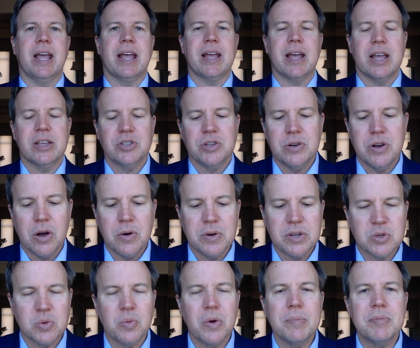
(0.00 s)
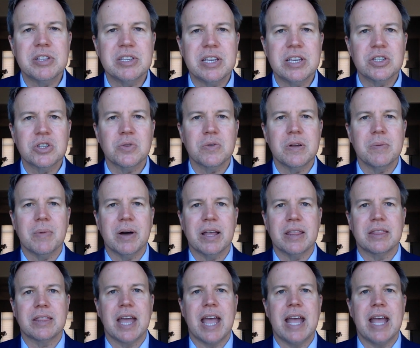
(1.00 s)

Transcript: as you know, is Women's History Month.